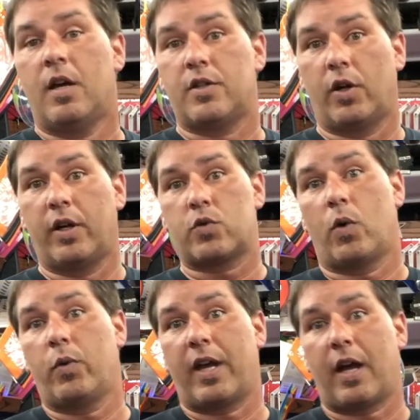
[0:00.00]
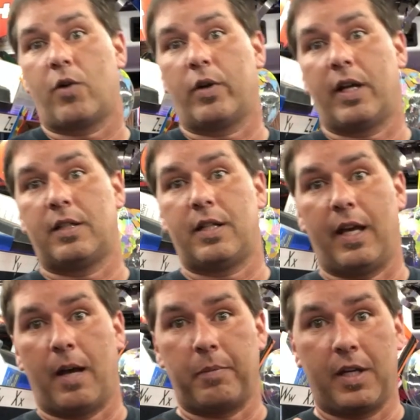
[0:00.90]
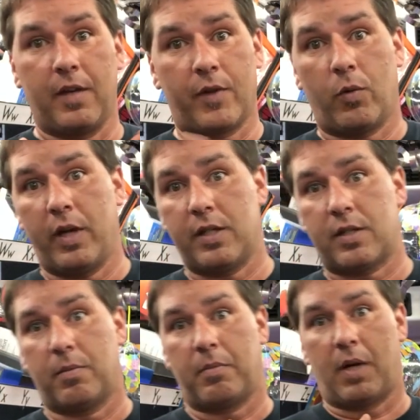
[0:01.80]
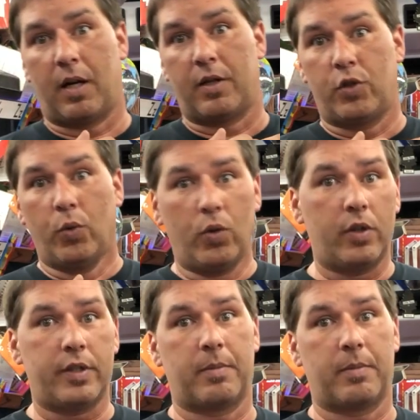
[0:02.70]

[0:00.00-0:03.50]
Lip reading: So here's what we got going on today. I'm giving away some tools.